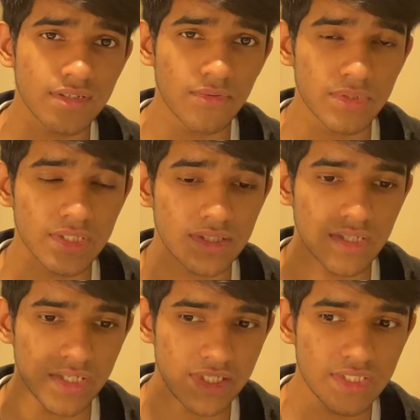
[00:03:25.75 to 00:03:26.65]
which is the
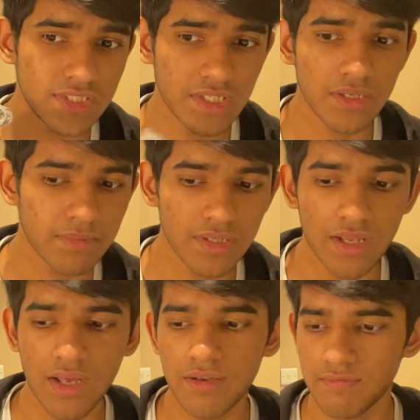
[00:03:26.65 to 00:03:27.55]
ECG cable,
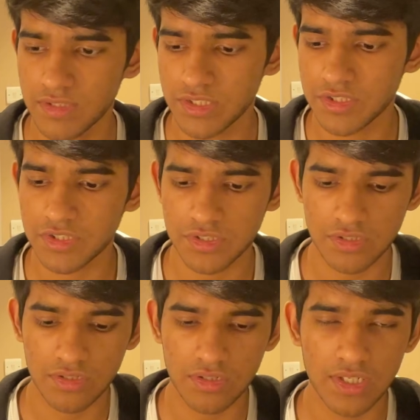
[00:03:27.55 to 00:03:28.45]
which
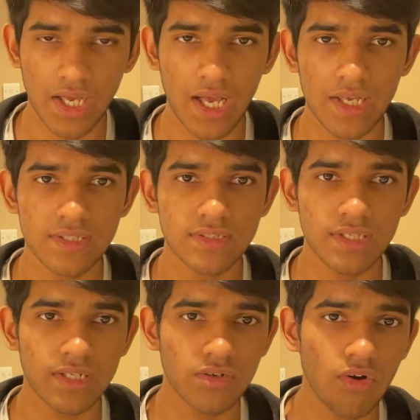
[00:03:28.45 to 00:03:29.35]
has
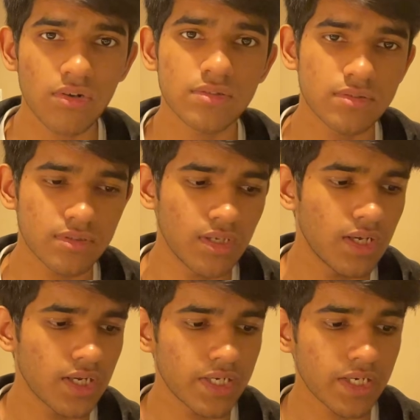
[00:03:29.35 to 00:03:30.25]
an aux
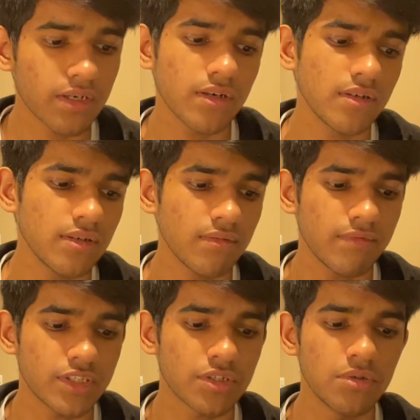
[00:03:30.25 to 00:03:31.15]
connector
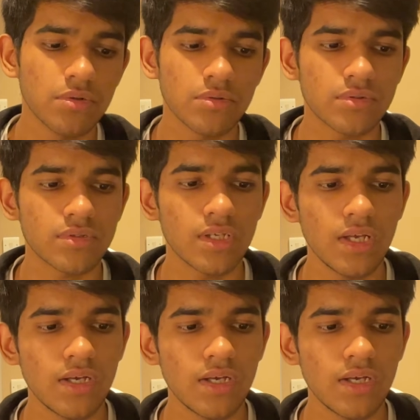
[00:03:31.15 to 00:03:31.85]
which goes